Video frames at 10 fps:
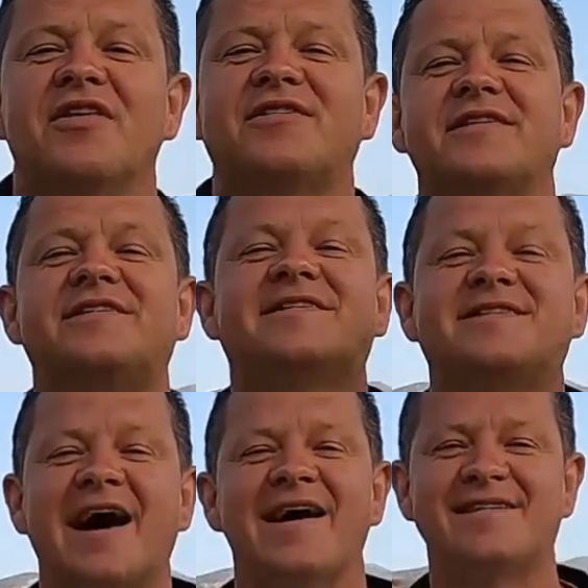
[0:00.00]
This is
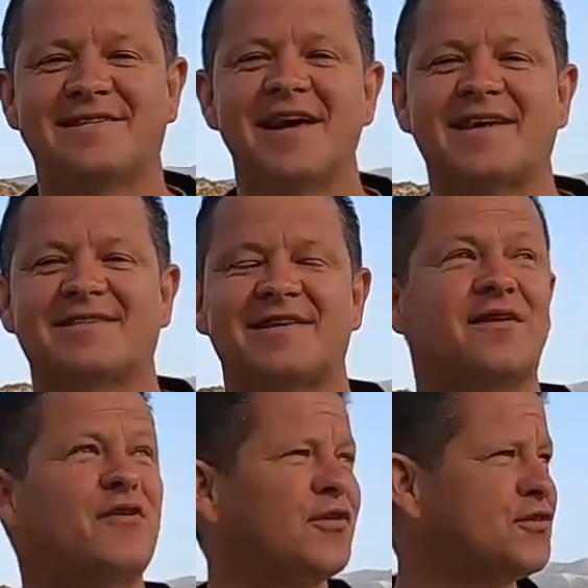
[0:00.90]
day 6
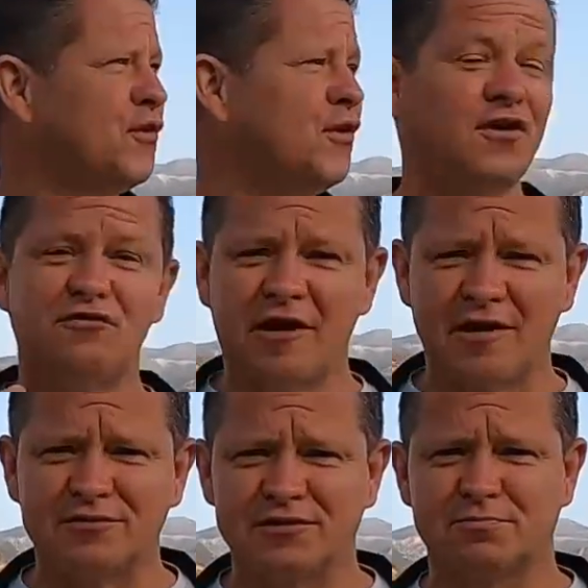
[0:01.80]
of our tour
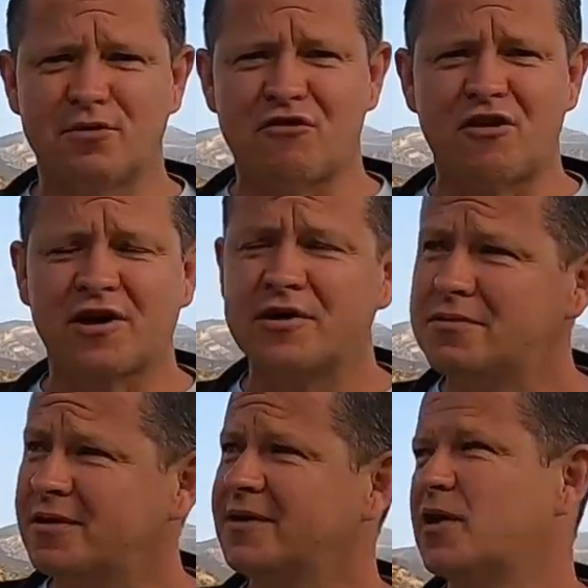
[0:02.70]
around Morocco.
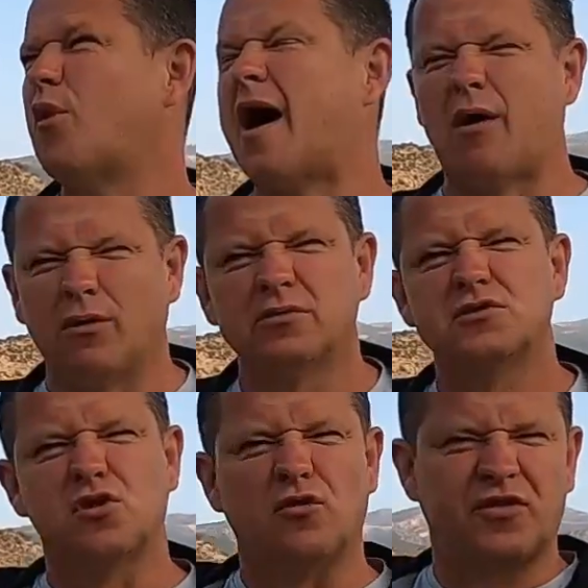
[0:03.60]
Well,
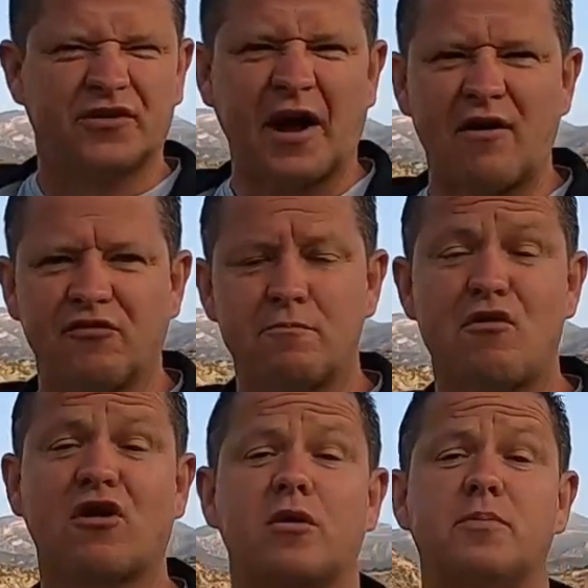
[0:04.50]
sort of the south of
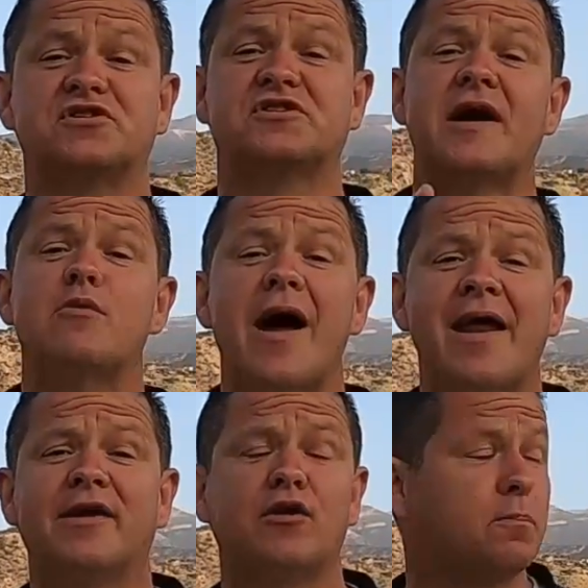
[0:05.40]
Morocco, but today we're
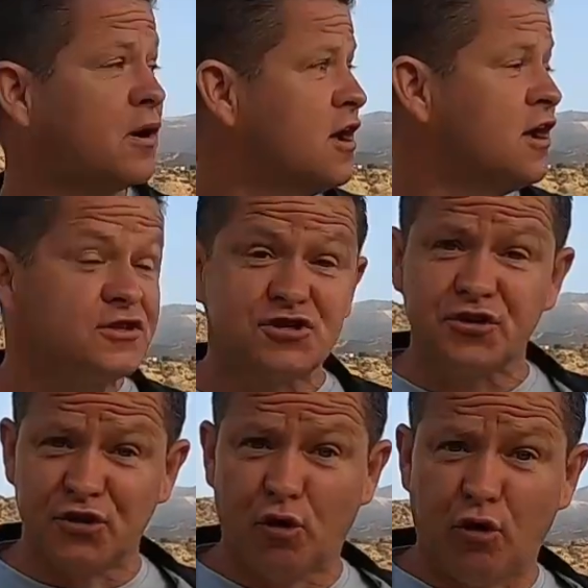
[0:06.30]
heading up
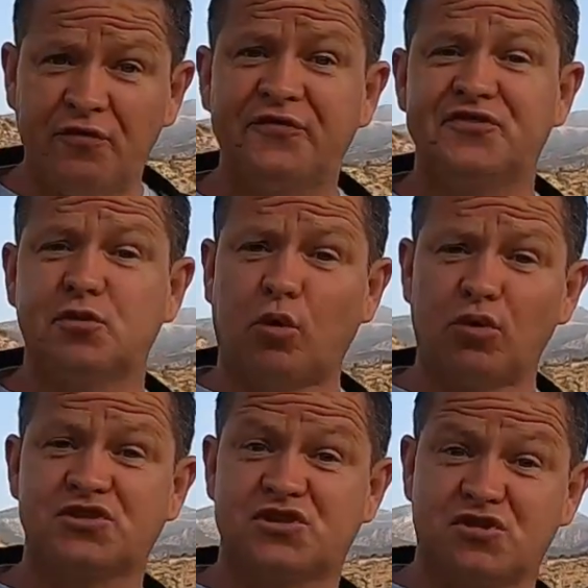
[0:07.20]
to the north
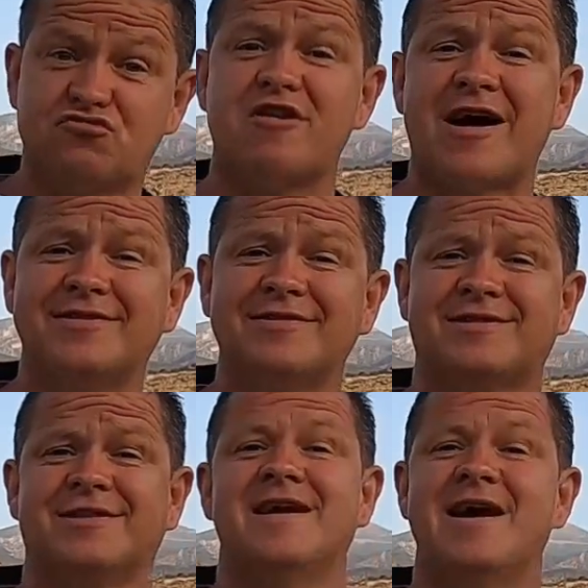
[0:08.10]
towards the
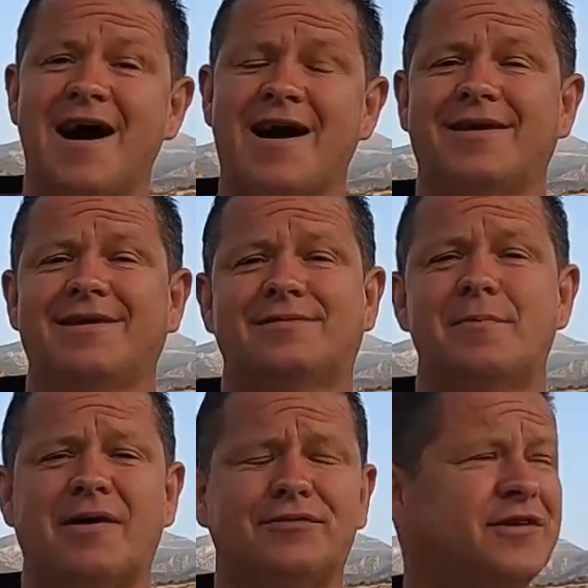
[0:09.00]
Grand Atlas
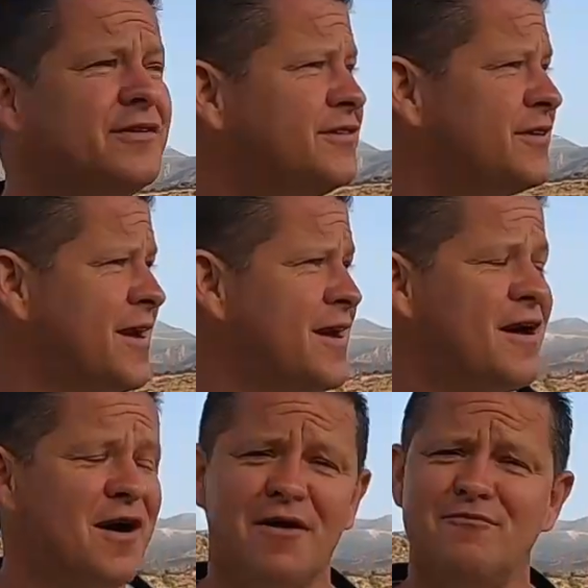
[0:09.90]
Mountains.
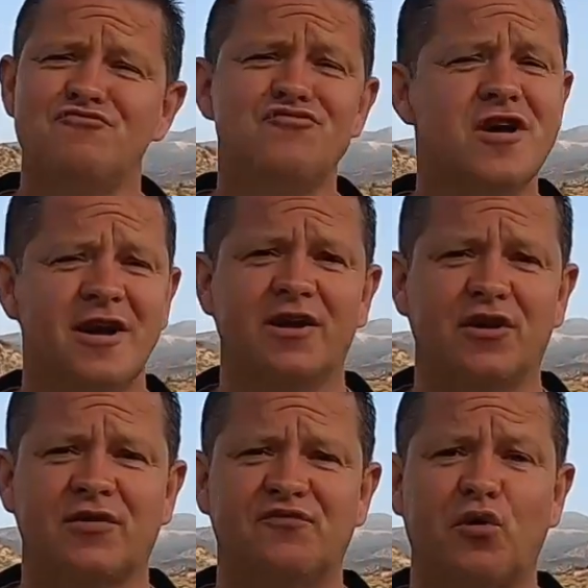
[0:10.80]
Really
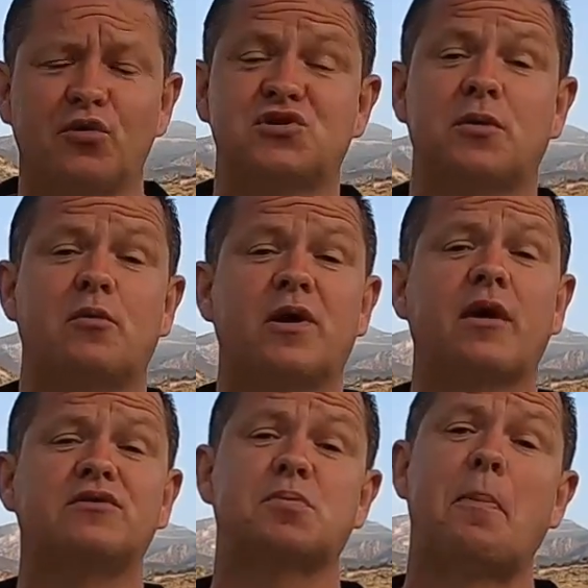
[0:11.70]
looking forward to it. We're
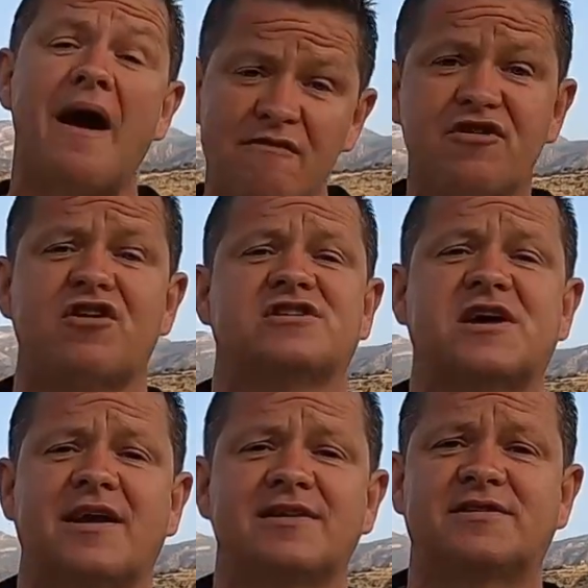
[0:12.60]
going to Paradise
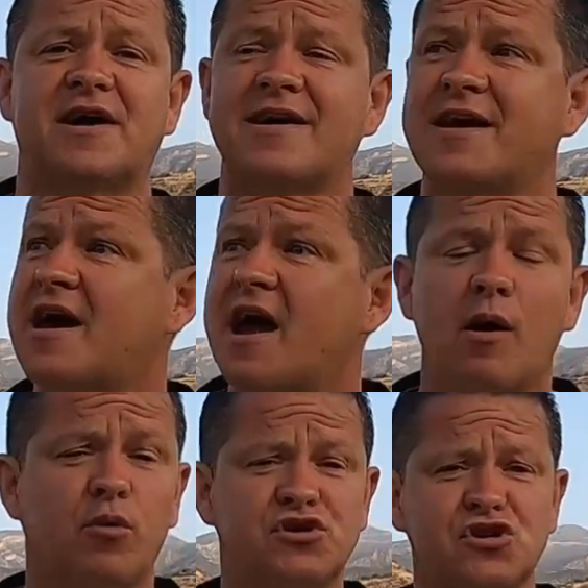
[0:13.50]
Alley today,
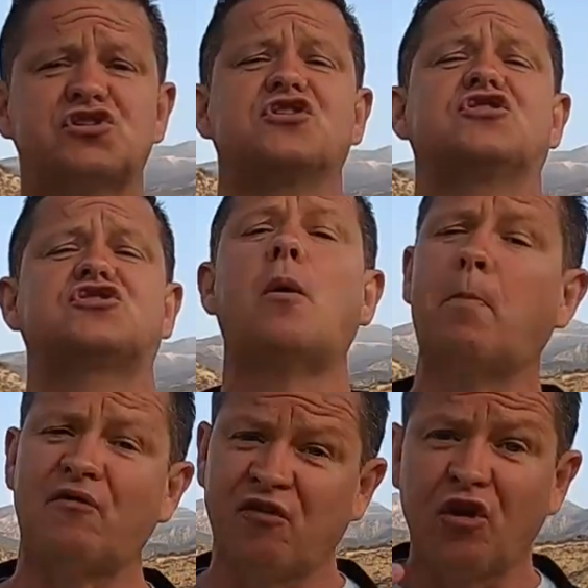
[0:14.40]
and we're just going to
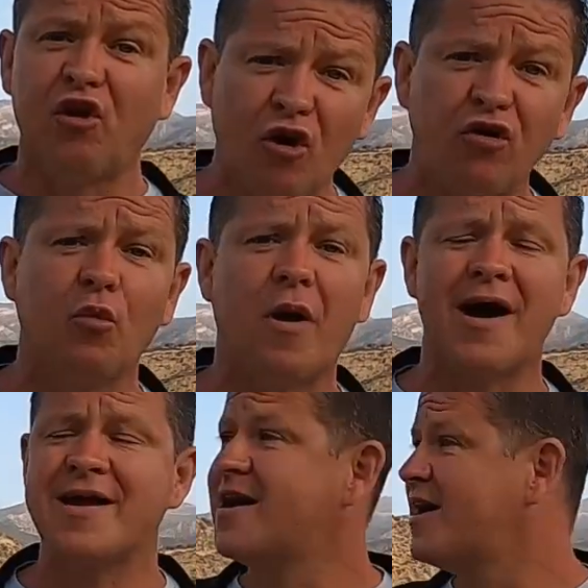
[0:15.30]
stop off along the
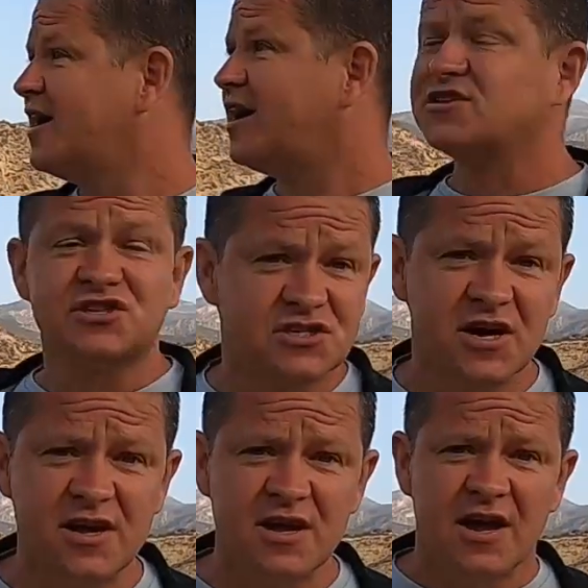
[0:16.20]
way and
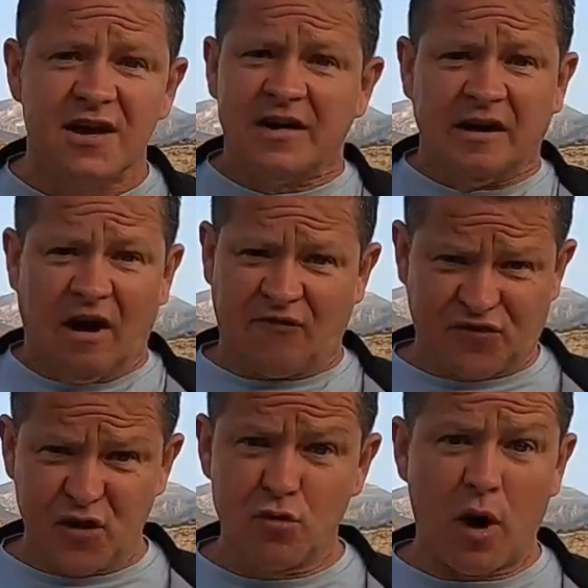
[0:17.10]
see a
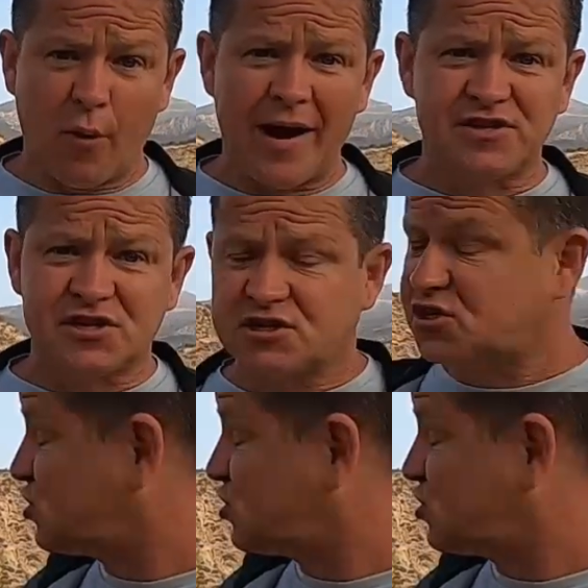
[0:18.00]
few oases.